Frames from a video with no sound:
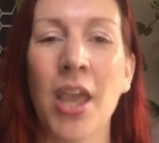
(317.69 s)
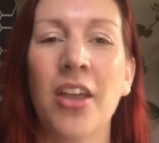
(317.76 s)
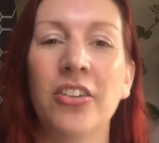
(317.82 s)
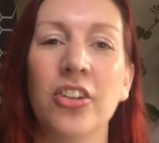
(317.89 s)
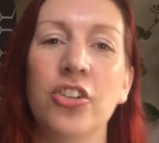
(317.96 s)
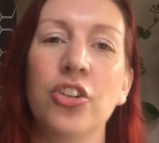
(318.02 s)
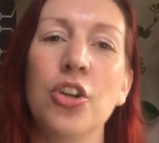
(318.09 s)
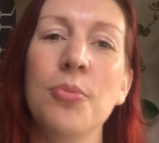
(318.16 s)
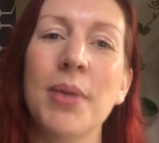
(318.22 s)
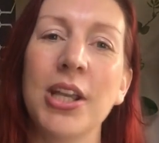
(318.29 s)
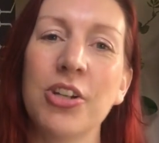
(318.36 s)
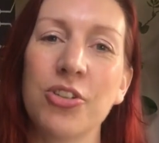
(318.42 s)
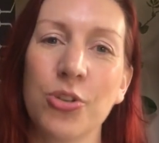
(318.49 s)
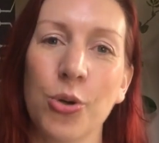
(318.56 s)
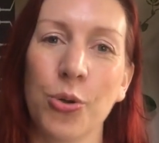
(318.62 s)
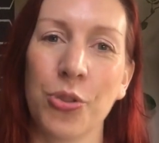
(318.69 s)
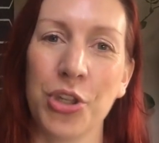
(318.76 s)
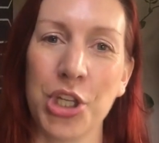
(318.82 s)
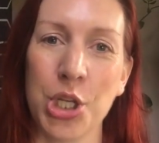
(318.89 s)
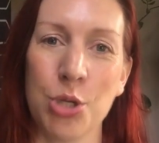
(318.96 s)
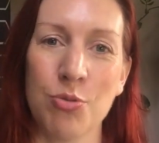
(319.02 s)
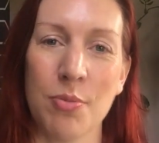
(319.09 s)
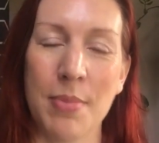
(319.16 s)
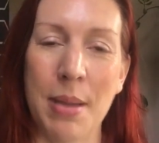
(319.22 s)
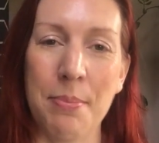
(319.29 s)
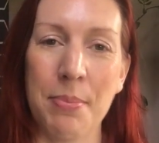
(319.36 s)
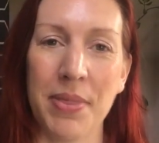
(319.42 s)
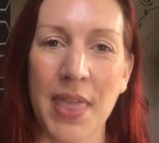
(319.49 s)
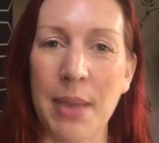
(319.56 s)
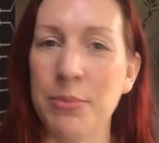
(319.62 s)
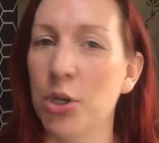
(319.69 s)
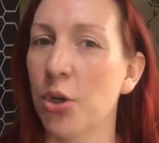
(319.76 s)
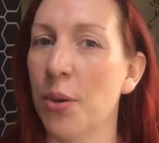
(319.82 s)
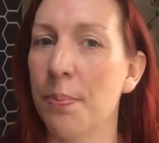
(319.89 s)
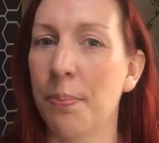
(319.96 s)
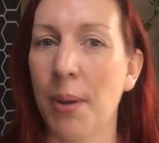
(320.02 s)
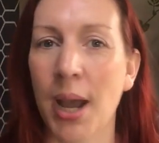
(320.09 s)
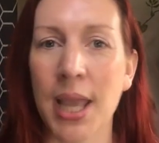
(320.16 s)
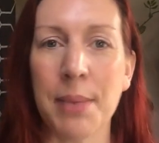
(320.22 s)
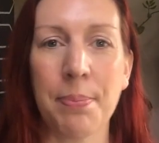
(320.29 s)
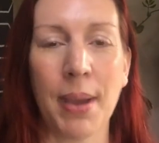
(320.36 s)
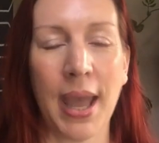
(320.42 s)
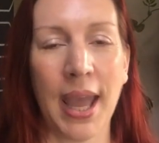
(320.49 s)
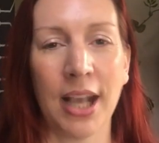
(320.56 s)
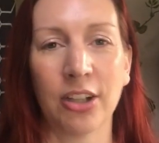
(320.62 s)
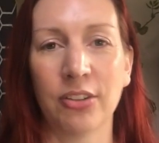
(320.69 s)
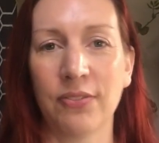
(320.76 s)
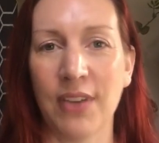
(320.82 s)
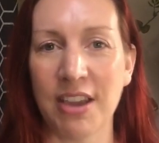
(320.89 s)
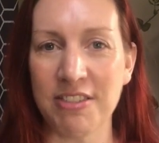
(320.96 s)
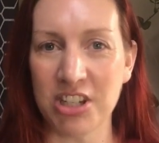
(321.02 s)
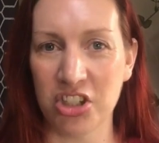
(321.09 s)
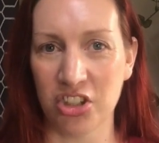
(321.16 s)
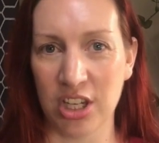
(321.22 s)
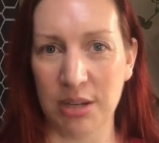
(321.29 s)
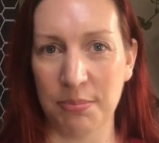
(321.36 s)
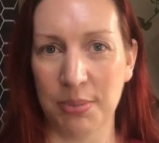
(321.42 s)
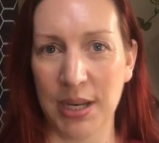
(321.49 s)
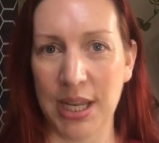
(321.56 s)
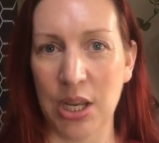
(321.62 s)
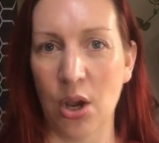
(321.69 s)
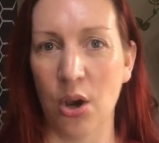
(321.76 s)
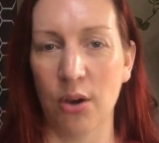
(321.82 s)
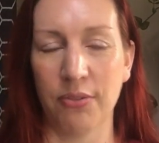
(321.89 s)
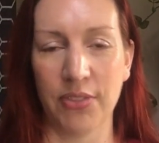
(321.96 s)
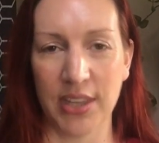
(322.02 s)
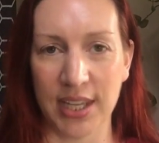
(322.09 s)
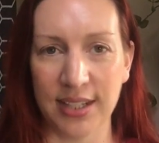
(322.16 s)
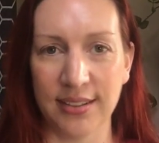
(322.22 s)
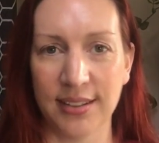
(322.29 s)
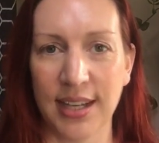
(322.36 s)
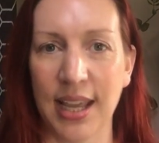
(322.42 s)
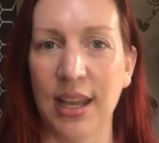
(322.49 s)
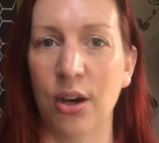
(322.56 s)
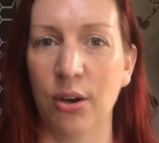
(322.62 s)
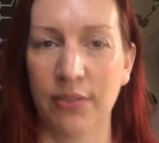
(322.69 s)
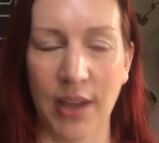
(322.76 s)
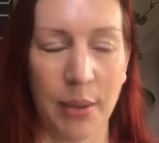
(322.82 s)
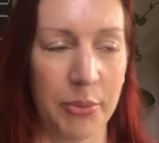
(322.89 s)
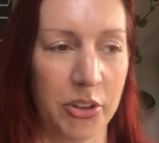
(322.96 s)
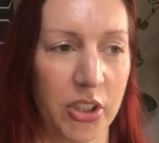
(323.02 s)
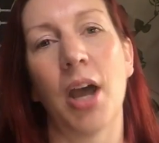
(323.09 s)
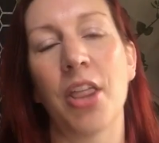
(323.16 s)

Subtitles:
So do make sure that you remember them. You can buy packs very cheaply off the internet, off Amazon.